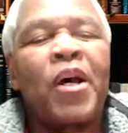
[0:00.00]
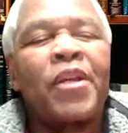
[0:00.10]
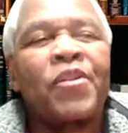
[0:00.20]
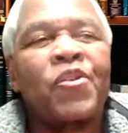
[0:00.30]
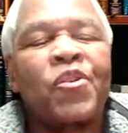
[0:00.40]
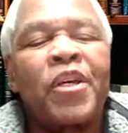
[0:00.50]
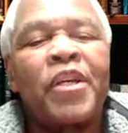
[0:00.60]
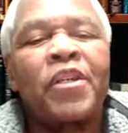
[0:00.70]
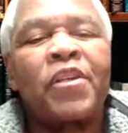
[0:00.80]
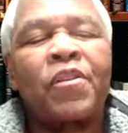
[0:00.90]

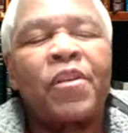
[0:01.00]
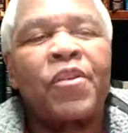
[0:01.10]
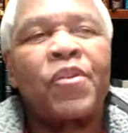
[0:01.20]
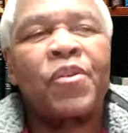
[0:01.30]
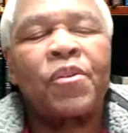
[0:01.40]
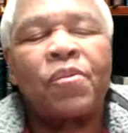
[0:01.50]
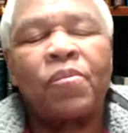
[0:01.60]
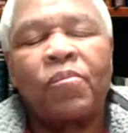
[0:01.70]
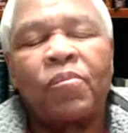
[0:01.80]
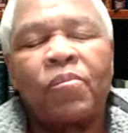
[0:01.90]
understand this.
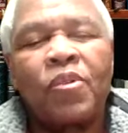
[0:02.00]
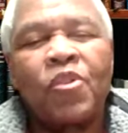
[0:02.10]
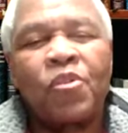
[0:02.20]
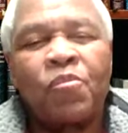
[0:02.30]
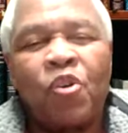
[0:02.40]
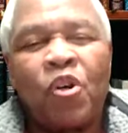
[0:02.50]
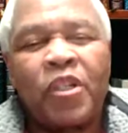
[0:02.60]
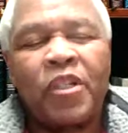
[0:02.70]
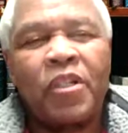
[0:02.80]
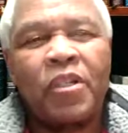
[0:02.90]
It's
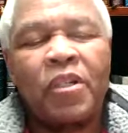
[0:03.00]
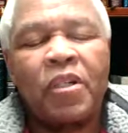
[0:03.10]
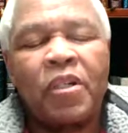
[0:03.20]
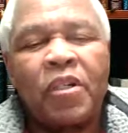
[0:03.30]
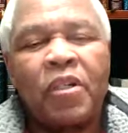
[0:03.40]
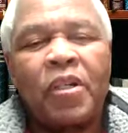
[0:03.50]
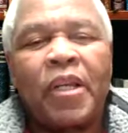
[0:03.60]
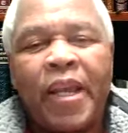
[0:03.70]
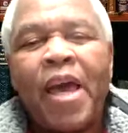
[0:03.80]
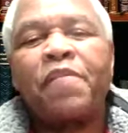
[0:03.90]
important.
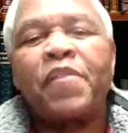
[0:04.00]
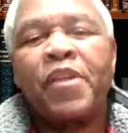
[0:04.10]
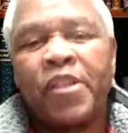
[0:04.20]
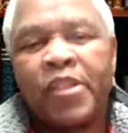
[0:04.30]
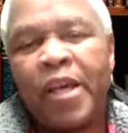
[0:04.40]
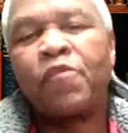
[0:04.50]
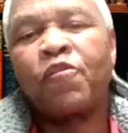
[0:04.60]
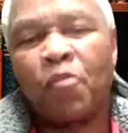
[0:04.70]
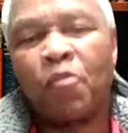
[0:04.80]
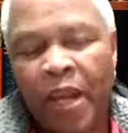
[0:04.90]
Life is learned
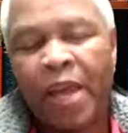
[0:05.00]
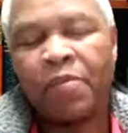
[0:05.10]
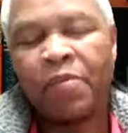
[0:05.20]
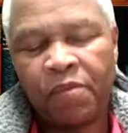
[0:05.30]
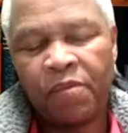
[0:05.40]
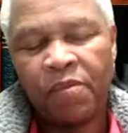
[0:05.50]
from life.